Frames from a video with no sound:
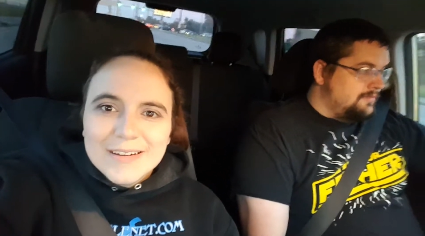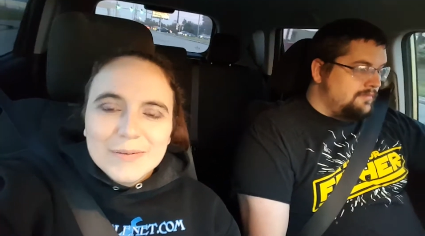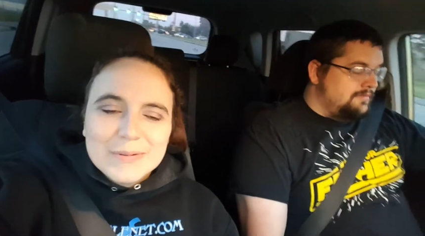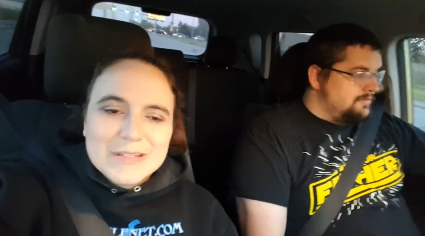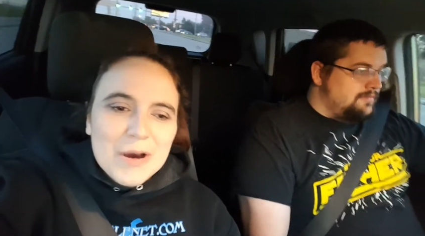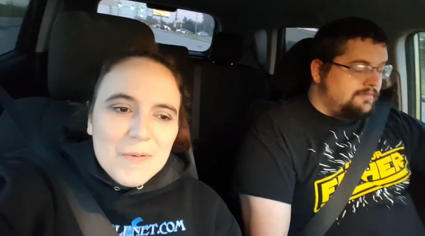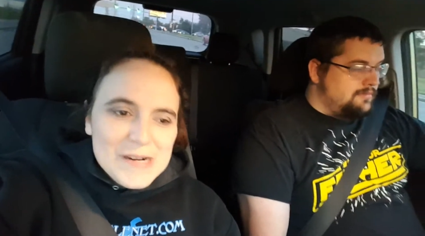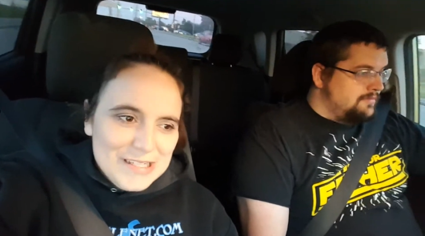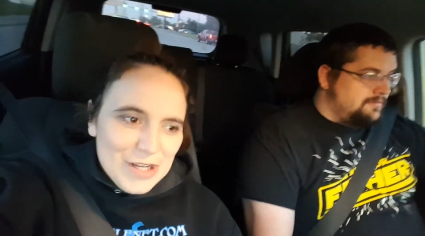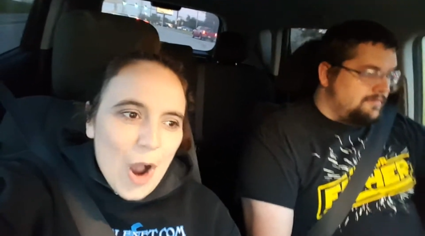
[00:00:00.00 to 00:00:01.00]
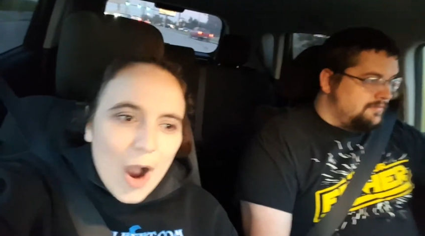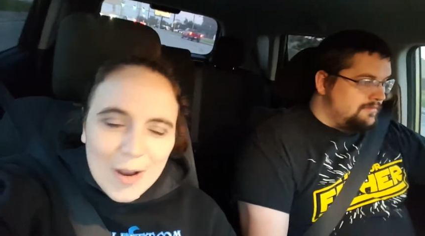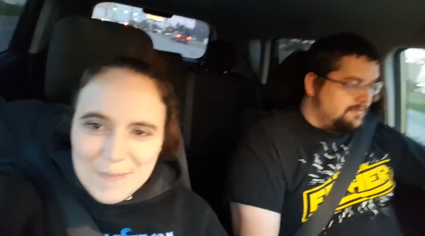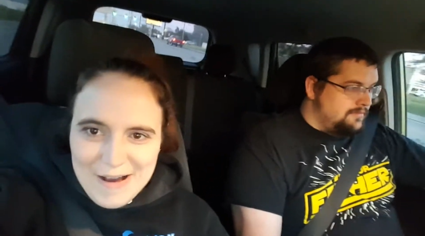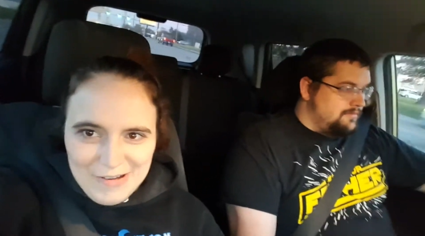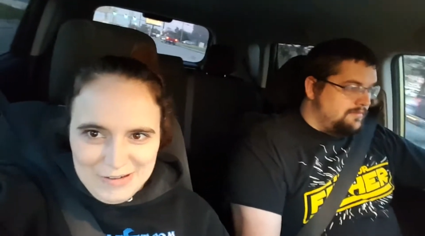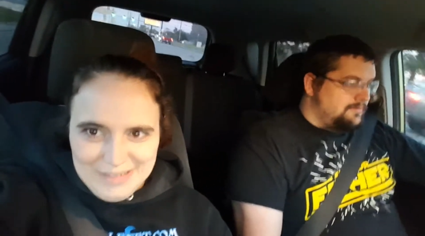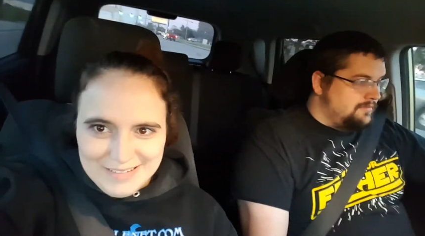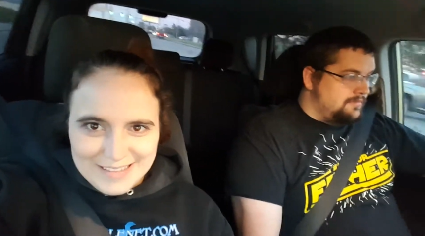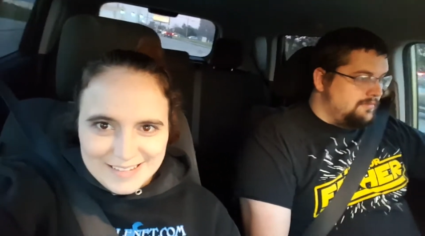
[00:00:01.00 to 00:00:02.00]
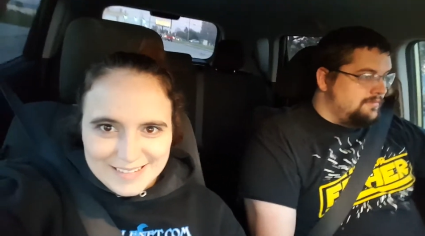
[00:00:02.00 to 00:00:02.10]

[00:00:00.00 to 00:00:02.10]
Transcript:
Speaker 1: We don't want to talk about it.